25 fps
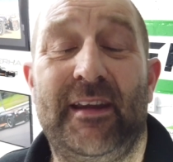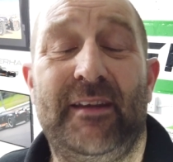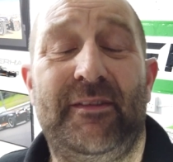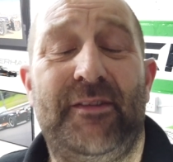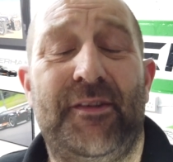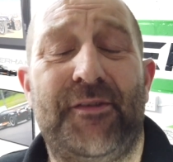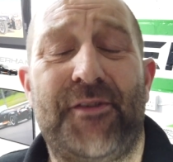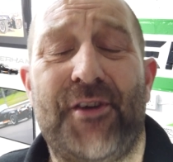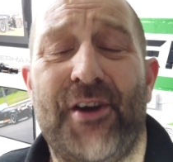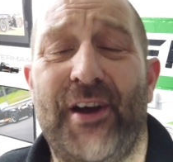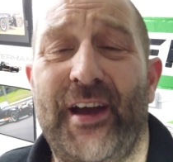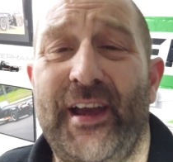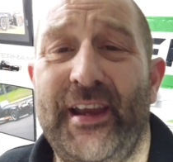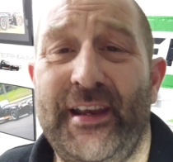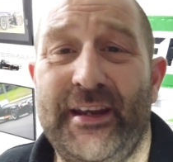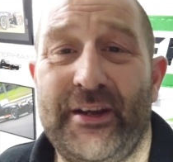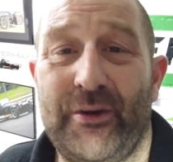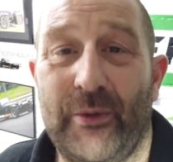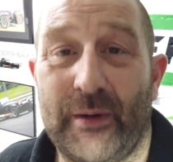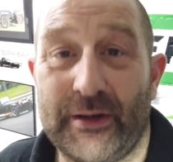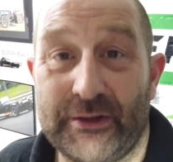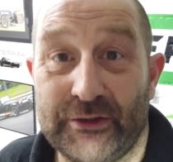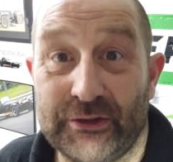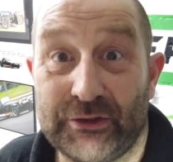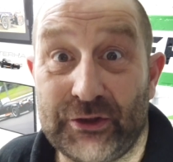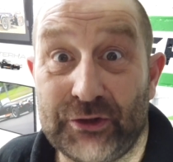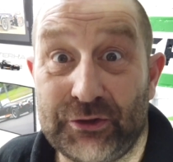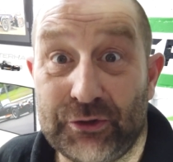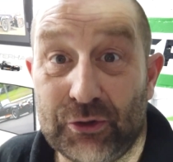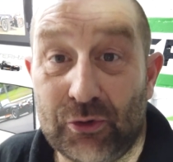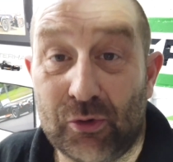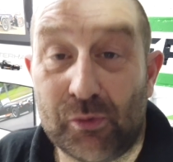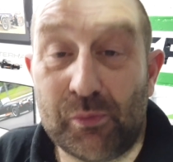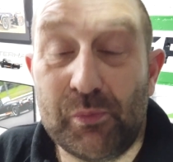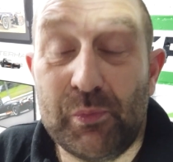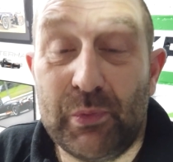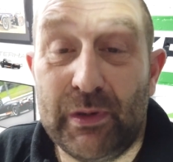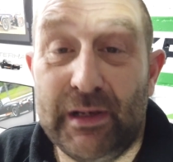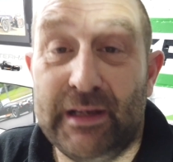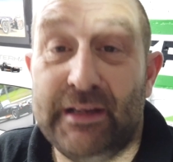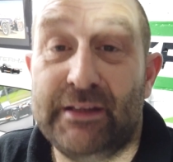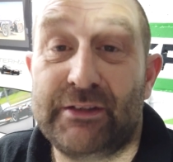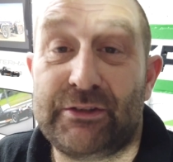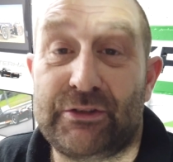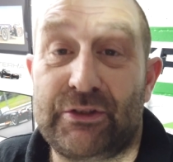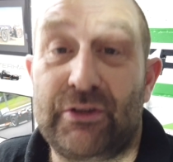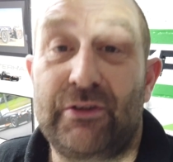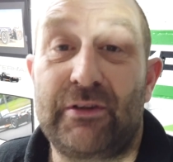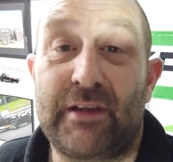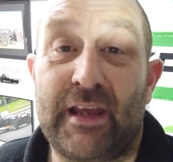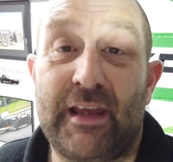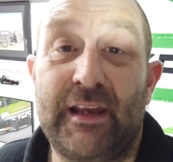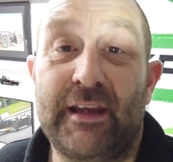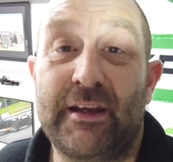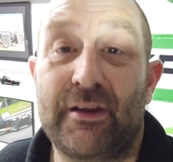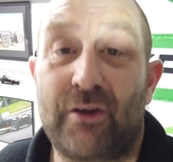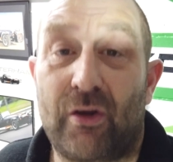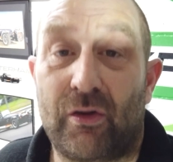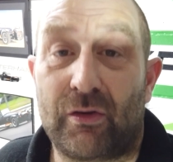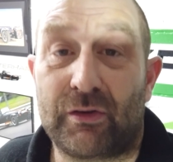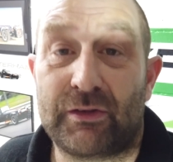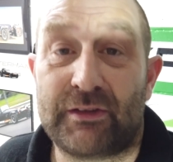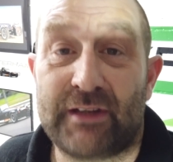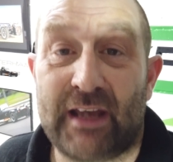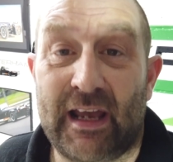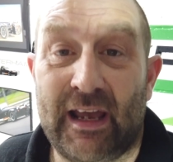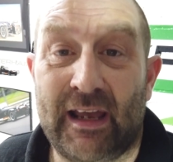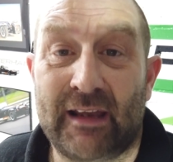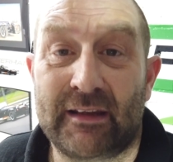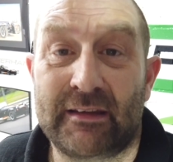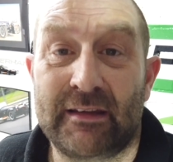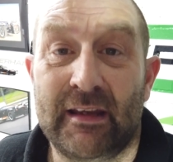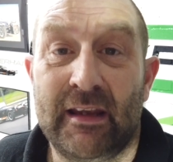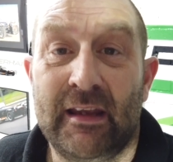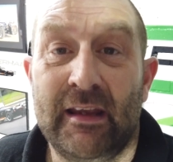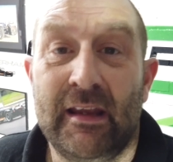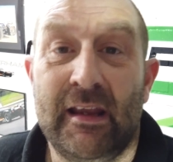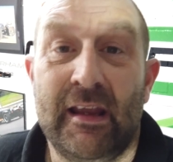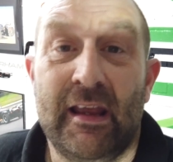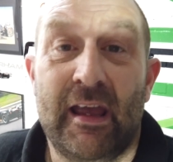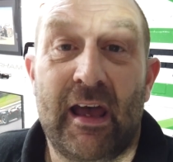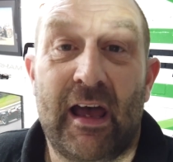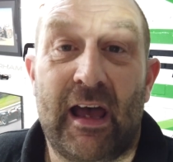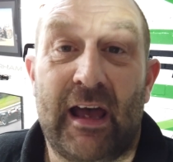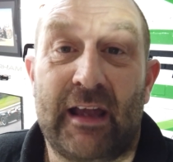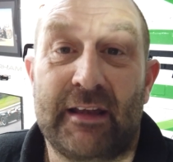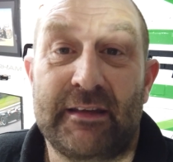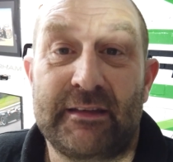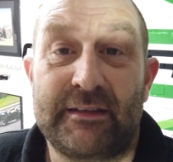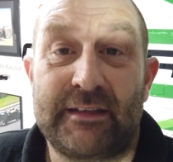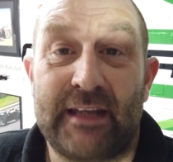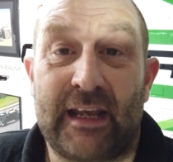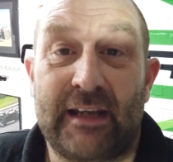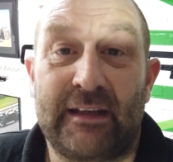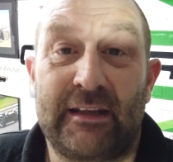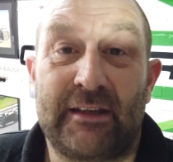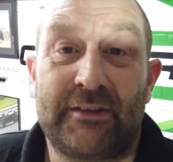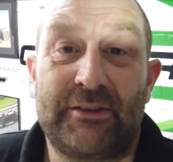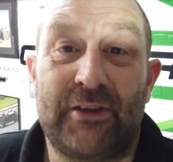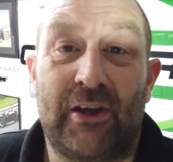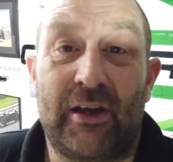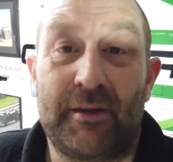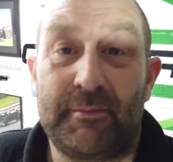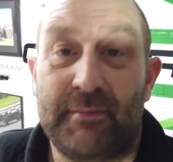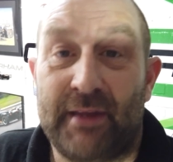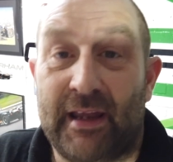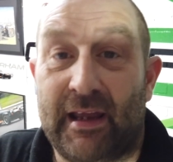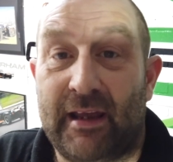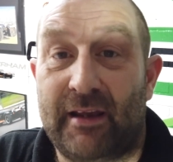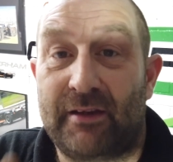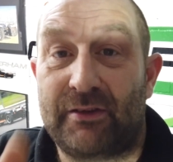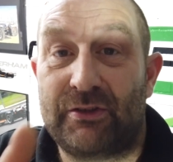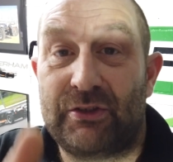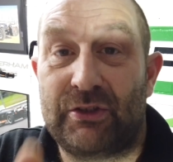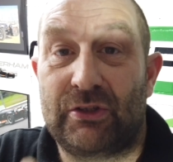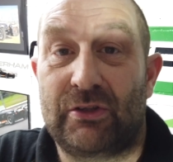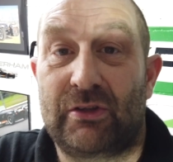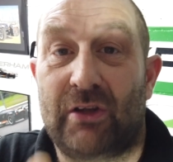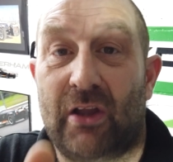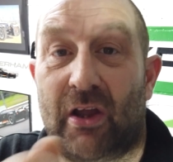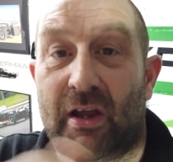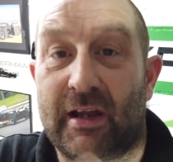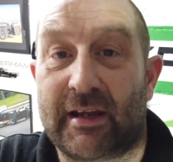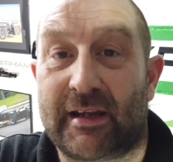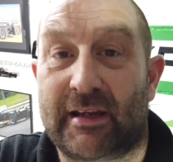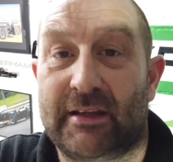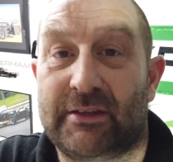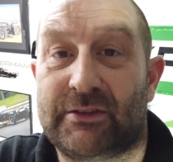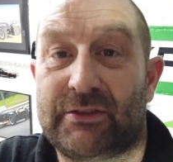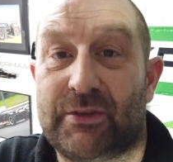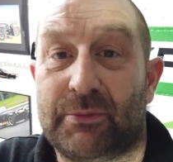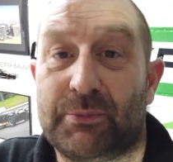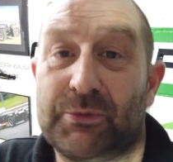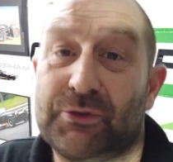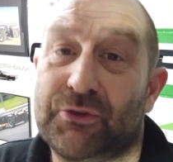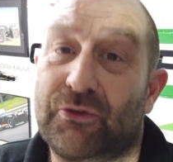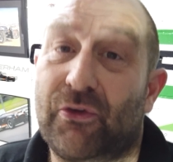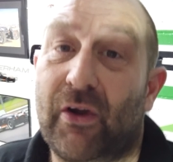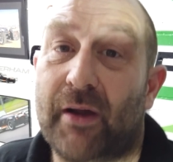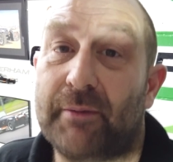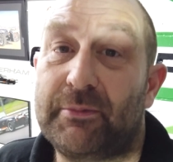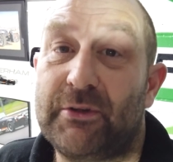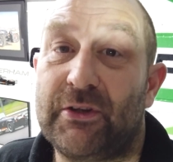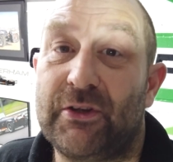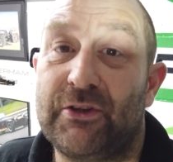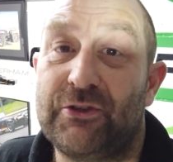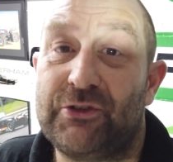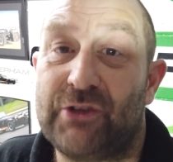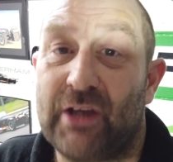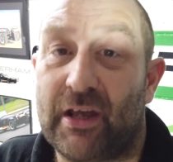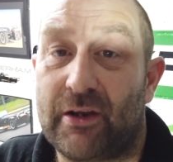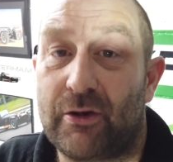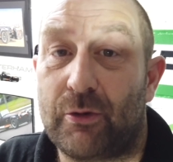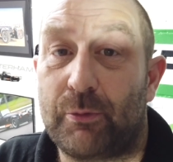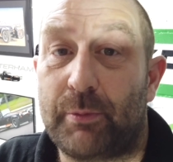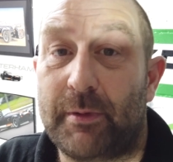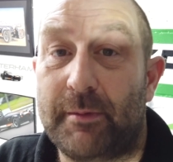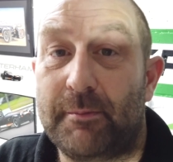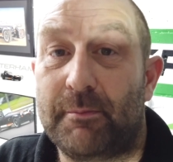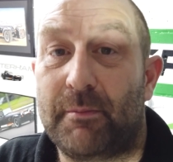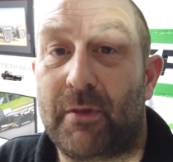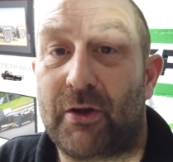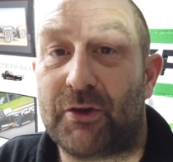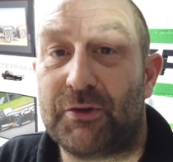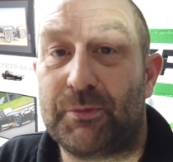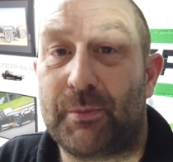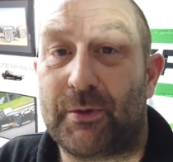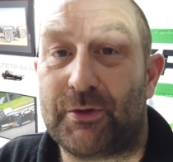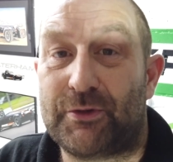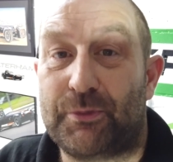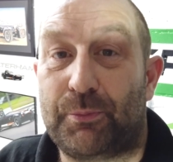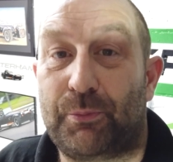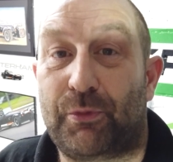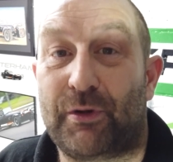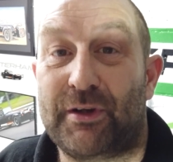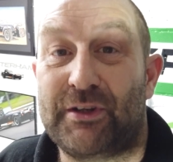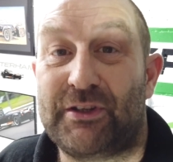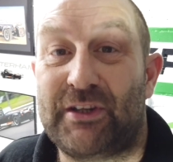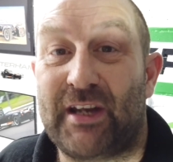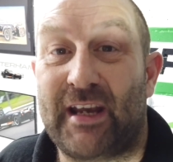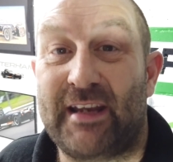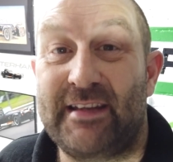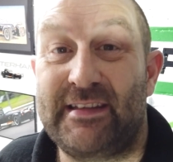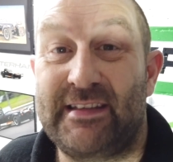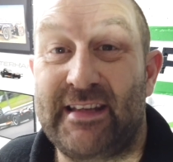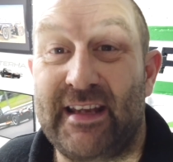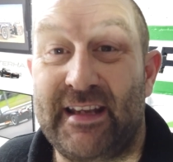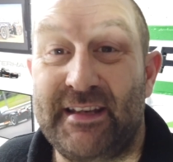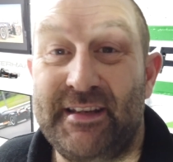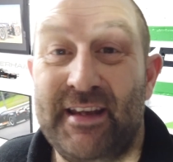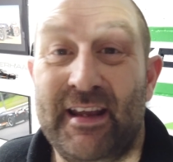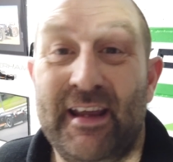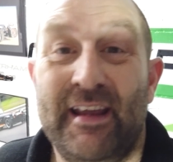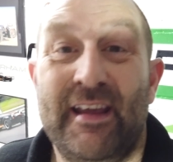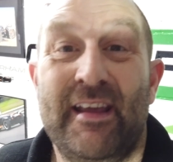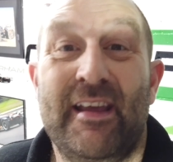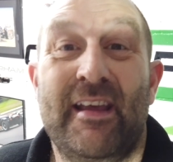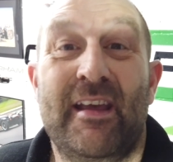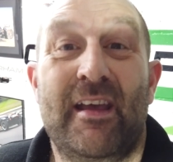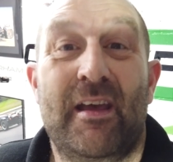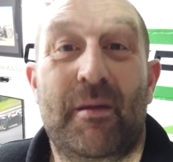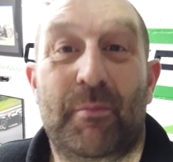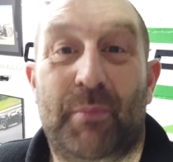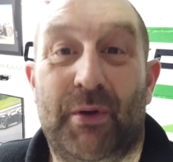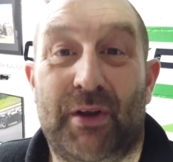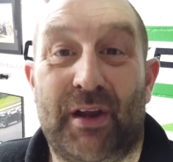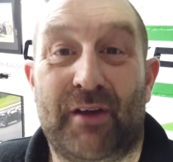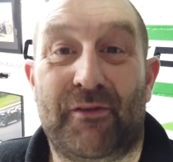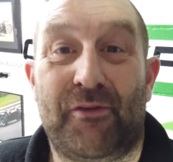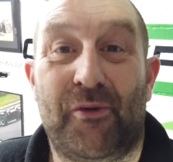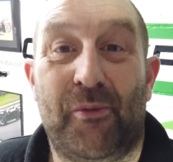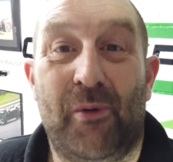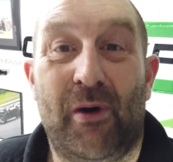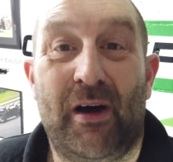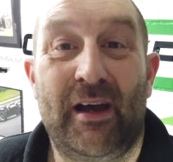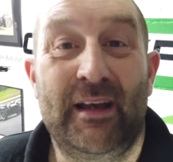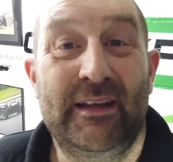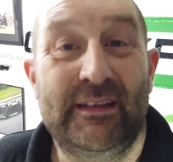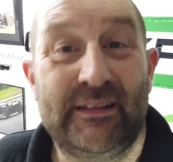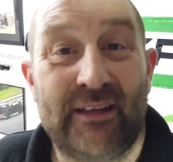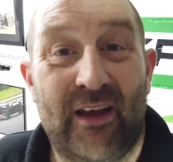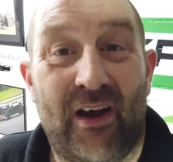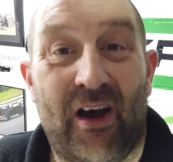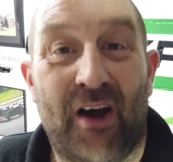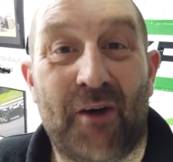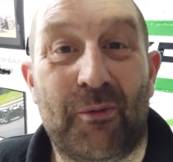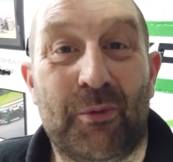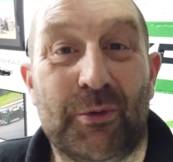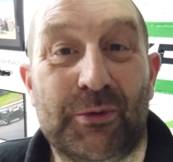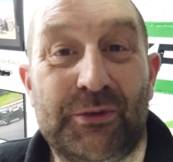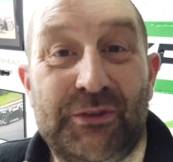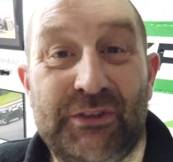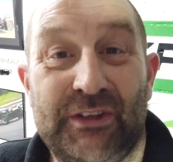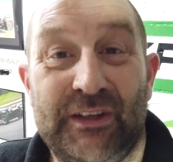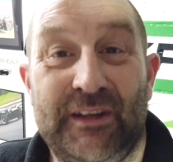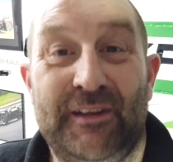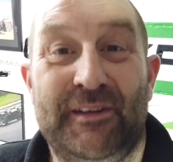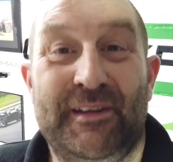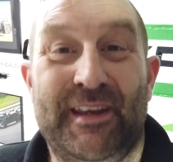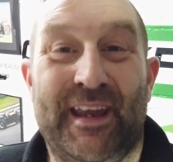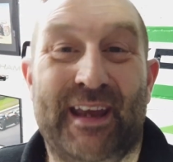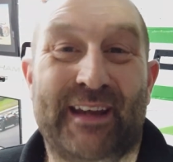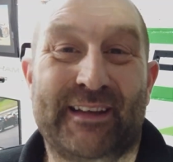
If you've got any questions at all, please do get in contact and take the time now to like and subscribe to the channel. It'll be much appreciated. But otherwise, I will see you